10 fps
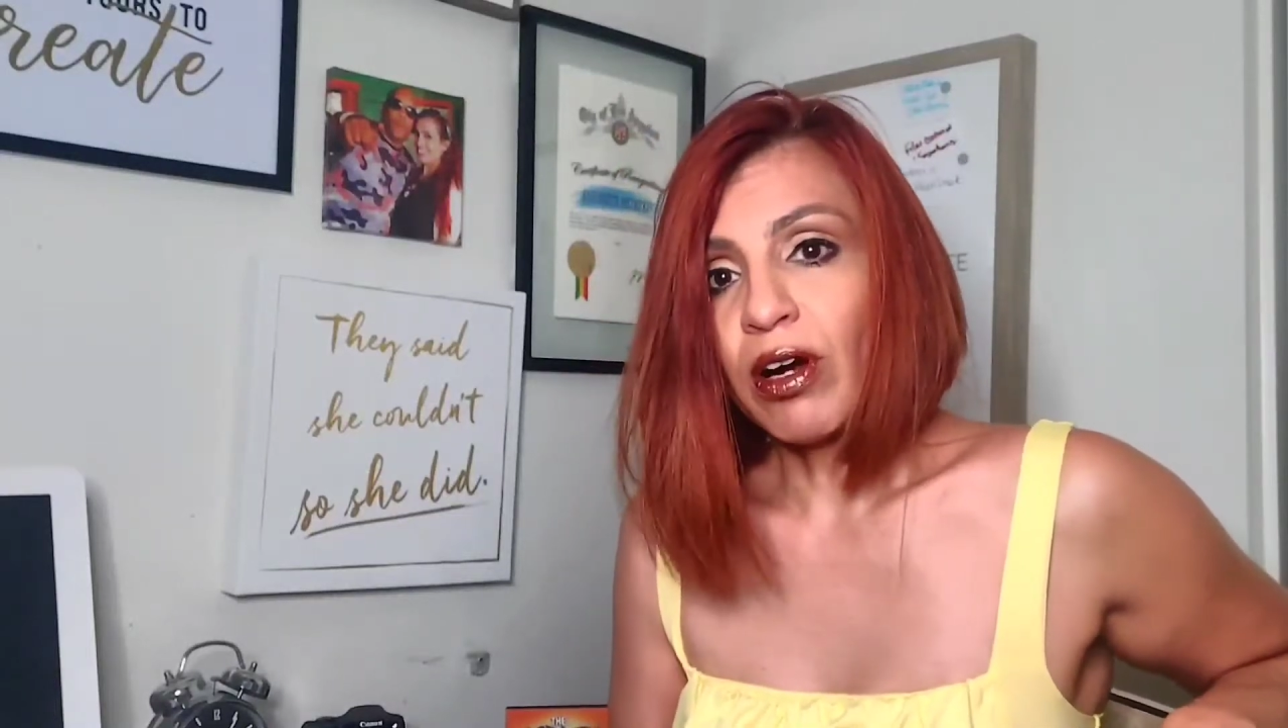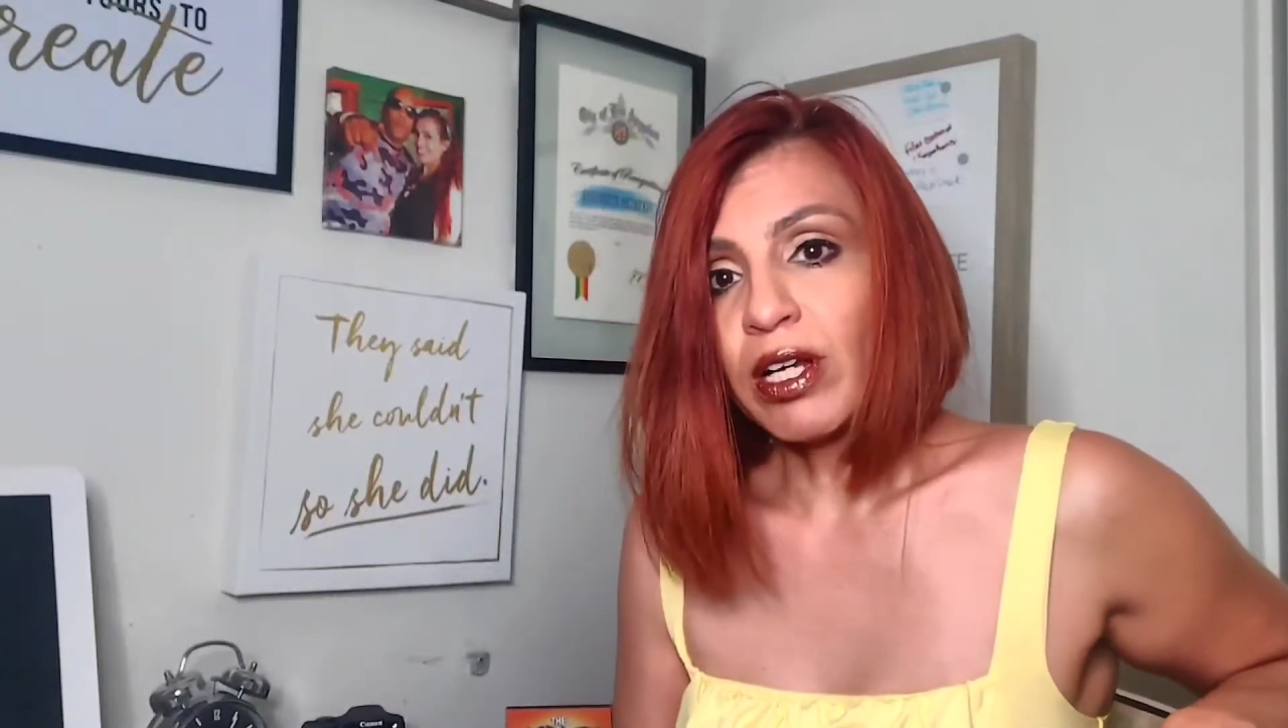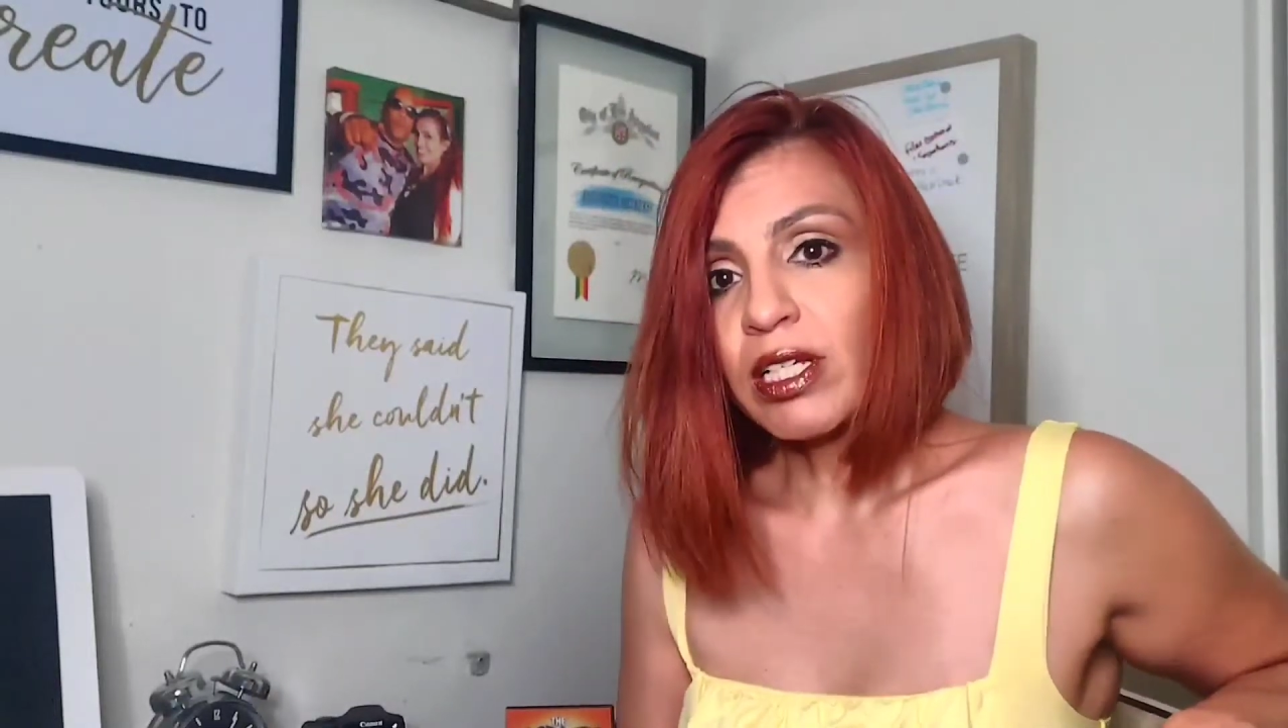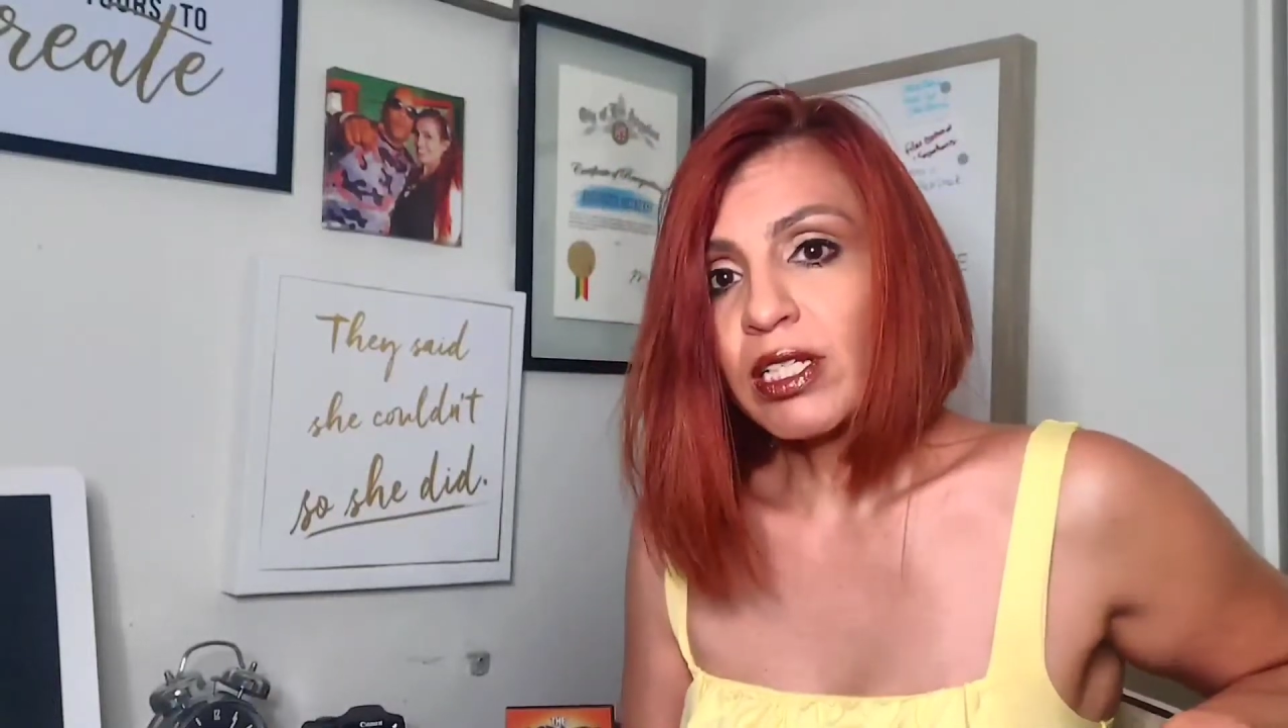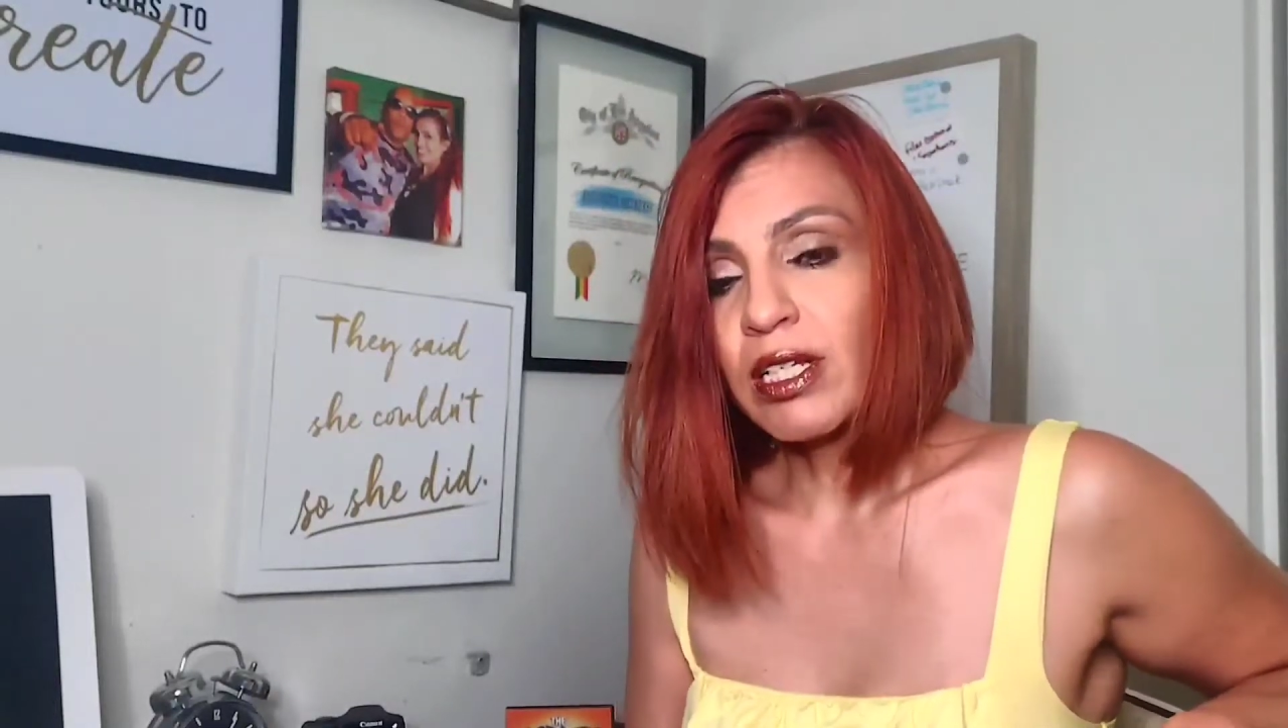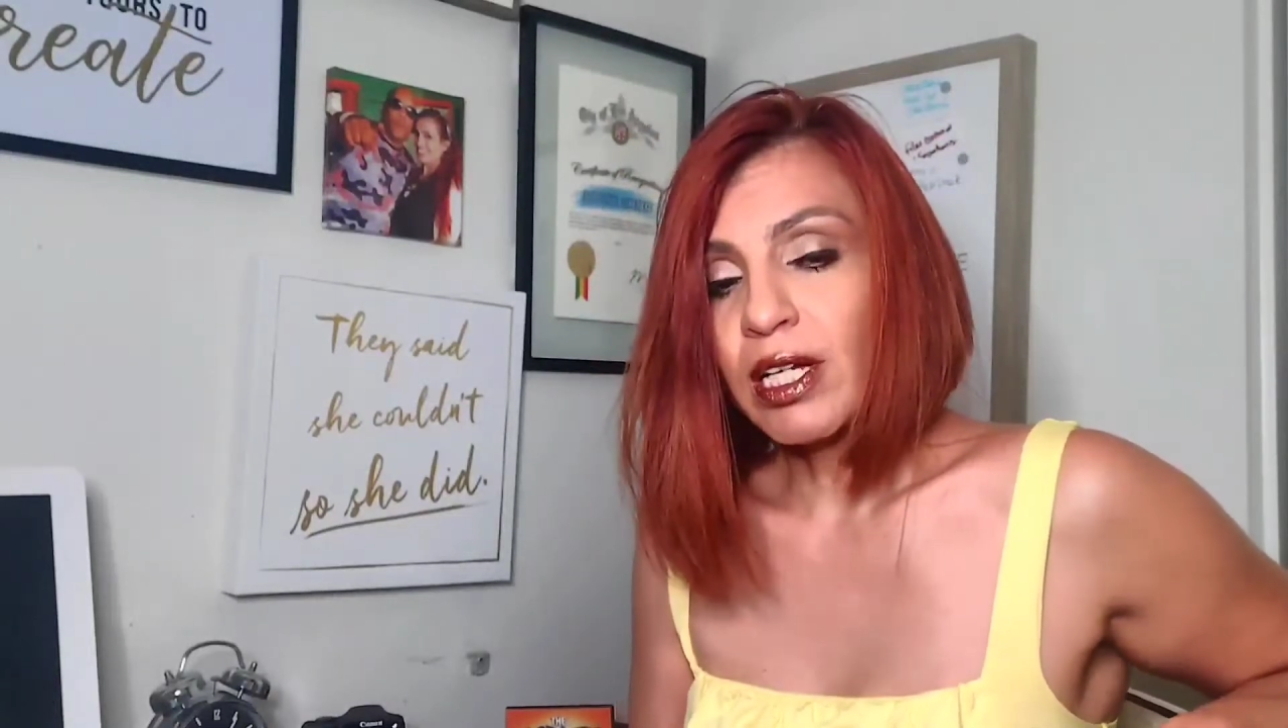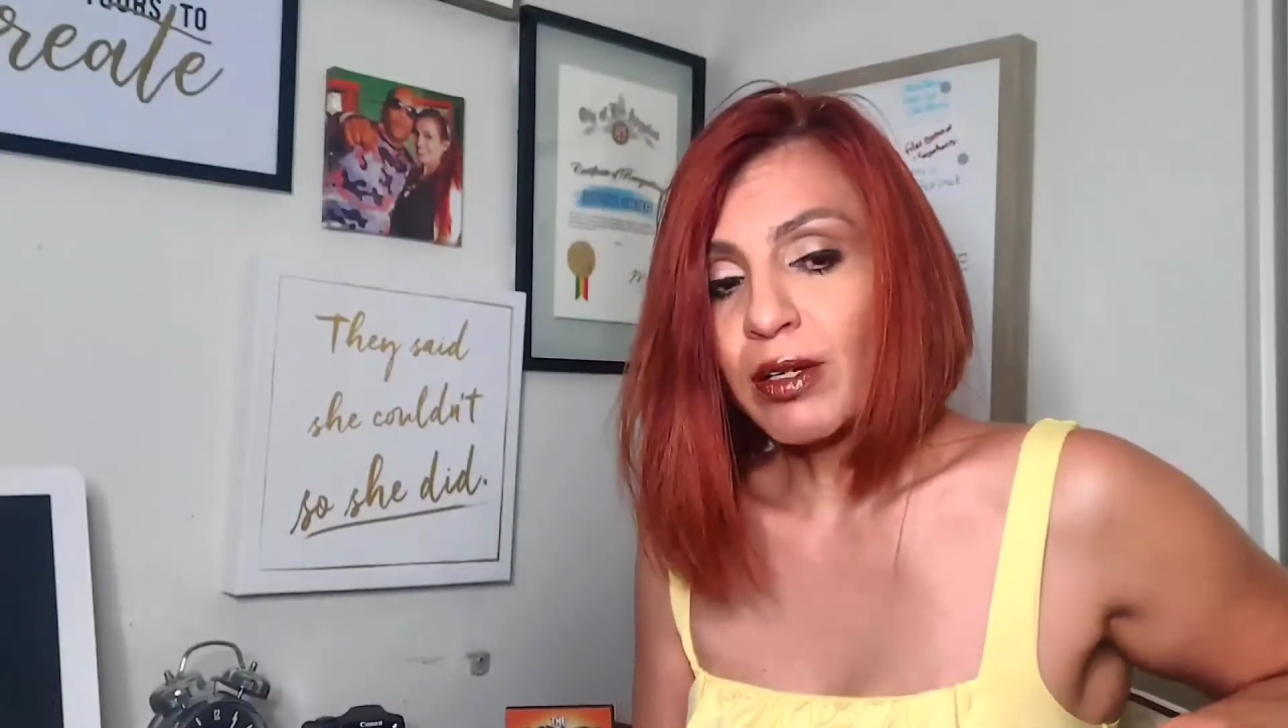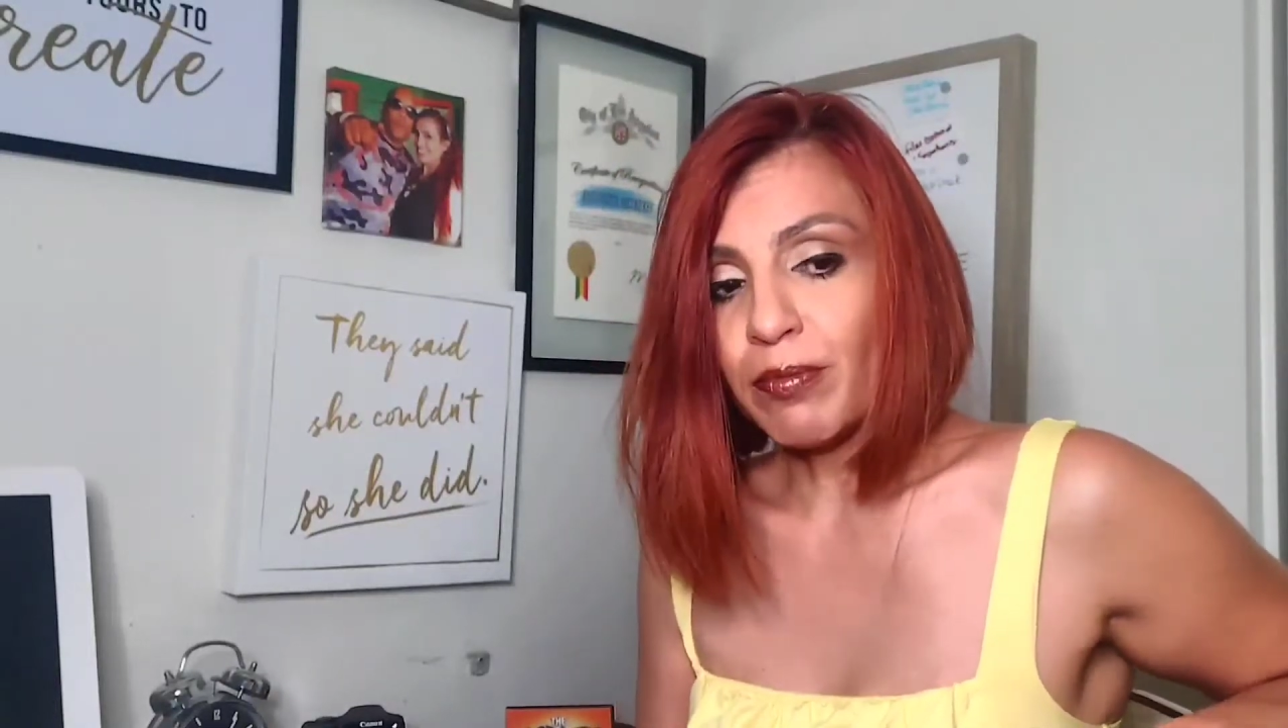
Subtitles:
artists.